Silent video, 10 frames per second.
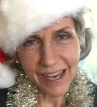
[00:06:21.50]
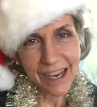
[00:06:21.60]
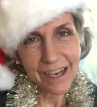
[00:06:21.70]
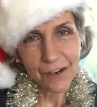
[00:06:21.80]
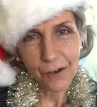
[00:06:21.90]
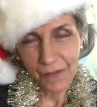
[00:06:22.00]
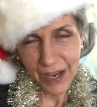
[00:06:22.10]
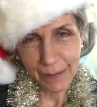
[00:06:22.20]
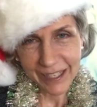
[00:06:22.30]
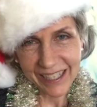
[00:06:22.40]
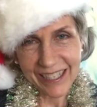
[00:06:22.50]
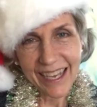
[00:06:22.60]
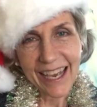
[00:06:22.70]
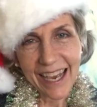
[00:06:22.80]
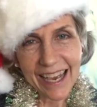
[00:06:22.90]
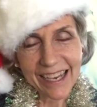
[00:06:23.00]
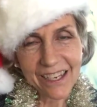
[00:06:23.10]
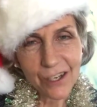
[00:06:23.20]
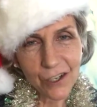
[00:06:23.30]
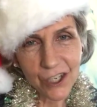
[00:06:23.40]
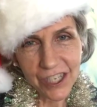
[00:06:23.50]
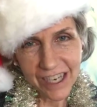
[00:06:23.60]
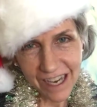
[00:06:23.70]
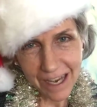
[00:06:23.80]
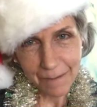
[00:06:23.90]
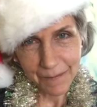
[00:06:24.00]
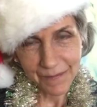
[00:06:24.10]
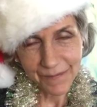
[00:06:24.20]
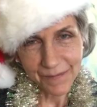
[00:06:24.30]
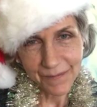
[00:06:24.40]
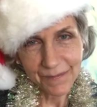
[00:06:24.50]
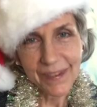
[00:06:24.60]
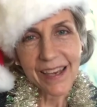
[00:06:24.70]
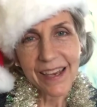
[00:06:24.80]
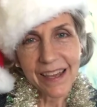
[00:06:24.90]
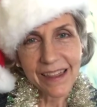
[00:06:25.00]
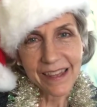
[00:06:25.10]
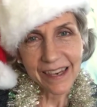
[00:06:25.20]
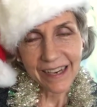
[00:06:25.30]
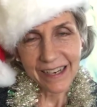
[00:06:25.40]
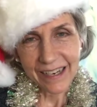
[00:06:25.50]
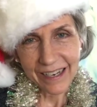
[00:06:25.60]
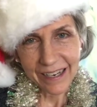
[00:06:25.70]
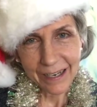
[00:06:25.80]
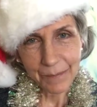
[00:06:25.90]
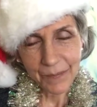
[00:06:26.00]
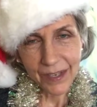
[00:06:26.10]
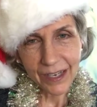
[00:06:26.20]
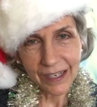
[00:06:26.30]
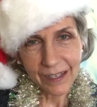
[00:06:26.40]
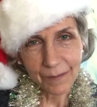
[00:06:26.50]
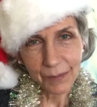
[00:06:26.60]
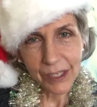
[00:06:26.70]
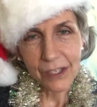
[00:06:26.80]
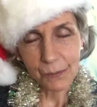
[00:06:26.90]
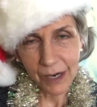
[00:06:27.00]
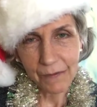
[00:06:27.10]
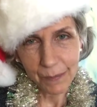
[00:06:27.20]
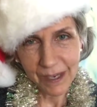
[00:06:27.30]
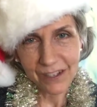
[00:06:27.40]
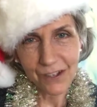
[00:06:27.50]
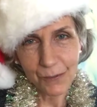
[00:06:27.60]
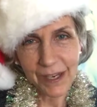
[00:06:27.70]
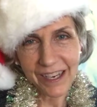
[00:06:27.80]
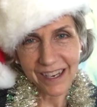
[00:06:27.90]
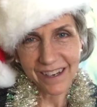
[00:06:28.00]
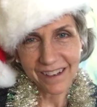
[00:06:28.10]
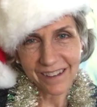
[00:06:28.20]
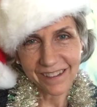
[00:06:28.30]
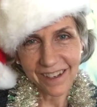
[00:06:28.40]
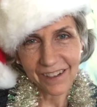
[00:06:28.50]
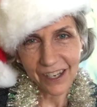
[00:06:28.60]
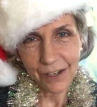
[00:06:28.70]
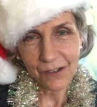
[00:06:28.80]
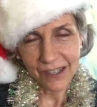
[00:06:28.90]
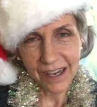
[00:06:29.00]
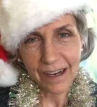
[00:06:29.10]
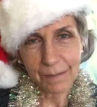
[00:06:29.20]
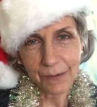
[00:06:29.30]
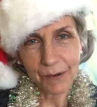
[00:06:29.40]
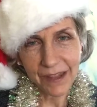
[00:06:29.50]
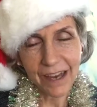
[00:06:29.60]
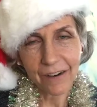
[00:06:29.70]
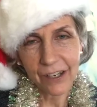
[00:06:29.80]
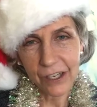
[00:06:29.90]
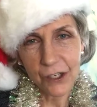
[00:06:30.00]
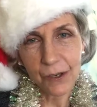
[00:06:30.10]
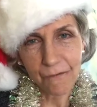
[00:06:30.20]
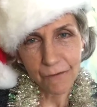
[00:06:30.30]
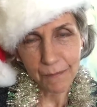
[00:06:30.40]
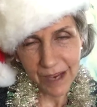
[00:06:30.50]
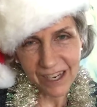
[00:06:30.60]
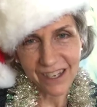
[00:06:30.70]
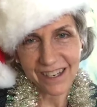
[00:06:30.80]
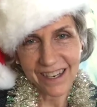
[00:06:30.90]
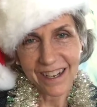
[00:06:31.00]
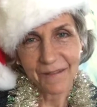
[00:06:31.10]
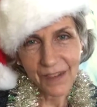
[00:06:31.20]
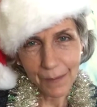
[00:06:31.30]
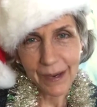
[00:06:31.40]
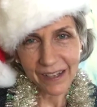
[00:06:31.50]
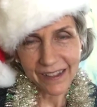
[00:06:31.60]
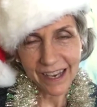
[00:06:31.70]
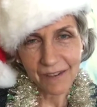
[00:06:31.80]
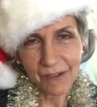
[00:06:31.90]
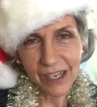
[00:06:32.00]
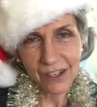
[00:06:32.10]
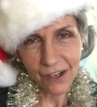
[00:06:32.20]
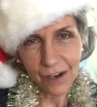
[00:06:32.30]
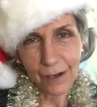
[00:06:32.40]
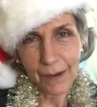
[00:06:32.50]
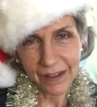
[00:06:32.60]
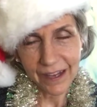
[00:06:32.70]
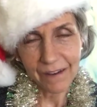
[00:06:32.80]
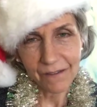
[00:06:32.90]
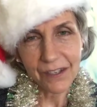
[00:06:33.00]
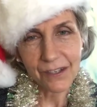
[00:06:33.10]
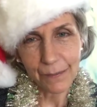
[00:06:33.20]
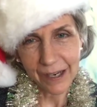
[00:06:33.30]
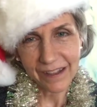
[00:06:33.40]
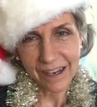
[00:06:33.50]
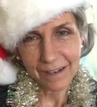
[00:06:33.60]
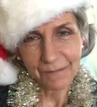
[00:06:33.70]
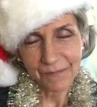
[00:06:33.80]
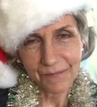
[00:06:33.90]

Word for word: and your family and your team, then um, uh, please private message me and I'll, I'll get you set up with that or get you information about that. We can talk about that and visit about that.